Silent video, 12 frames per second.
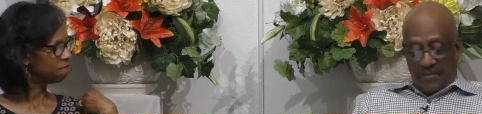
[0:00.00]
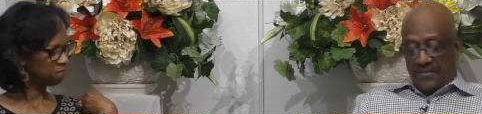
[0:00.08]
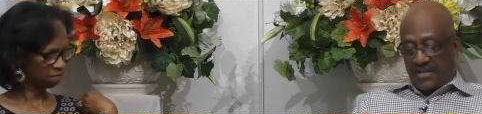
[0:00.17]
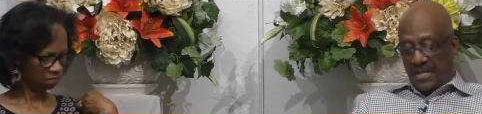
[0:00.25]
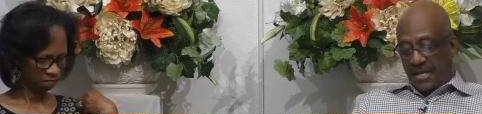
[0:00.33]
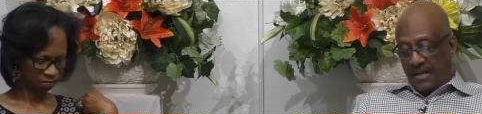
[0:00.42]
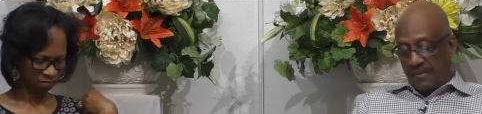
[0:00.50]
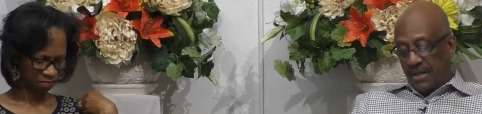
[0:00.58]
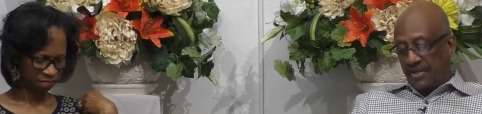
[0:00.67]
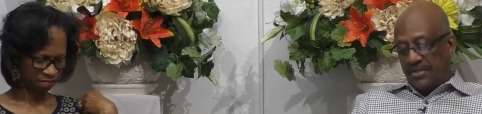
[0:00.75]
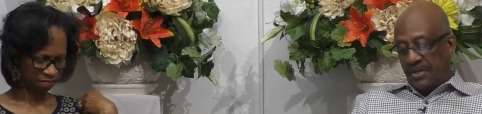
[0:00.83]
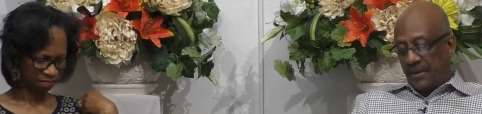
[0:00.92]
Speaker 1: enough said.
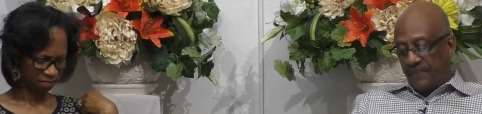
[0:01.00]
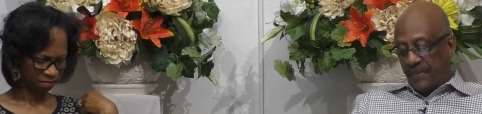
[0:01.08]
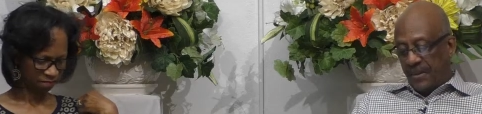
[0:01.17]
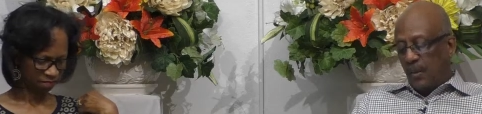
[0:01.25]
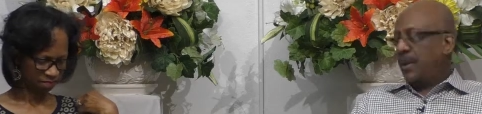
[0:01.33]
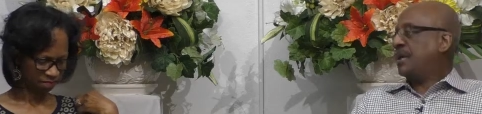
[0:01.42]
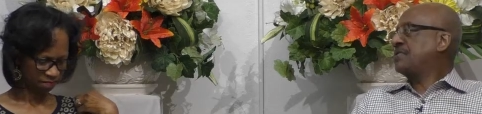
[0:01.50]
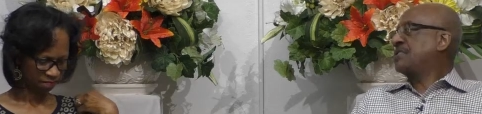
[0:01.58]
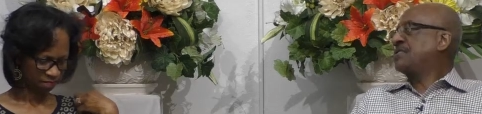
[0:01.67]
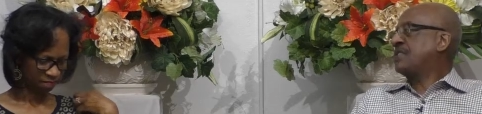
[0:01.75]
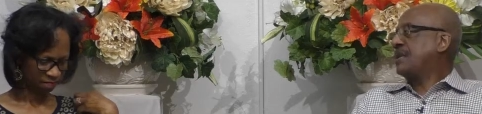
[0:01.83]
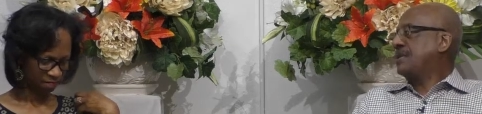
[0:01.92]
Minister, what
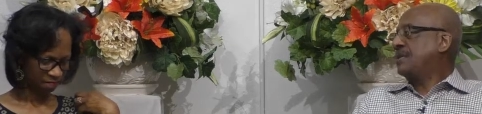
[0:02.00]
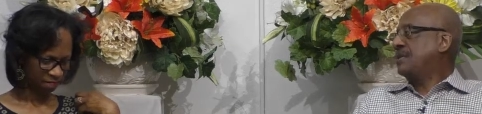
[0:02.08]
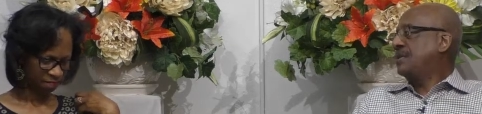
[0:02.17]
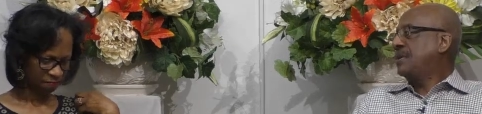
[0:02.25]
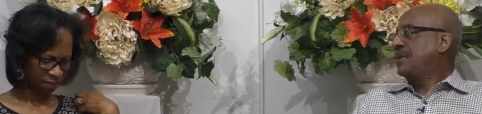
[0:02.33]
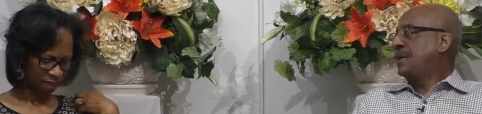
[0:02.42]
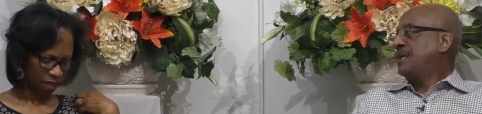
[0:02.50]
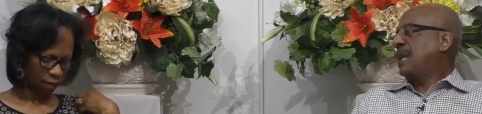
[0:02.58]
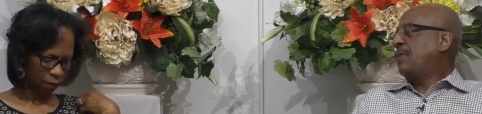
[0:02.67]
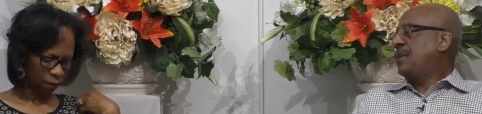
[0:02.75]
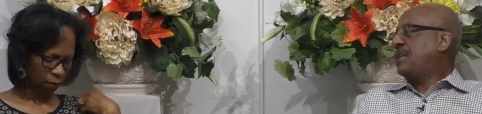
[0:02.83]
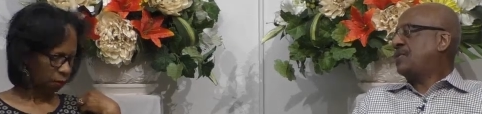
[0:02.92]
else does Satan do
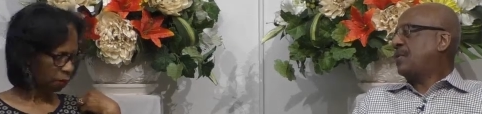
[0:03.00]
that